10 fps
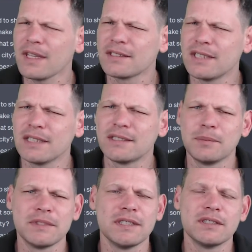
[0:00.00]

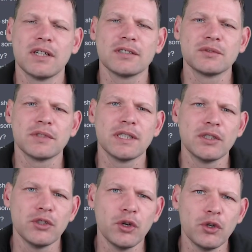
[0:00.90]
ChatGPT doesn't really
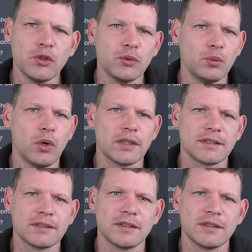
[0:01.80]
know what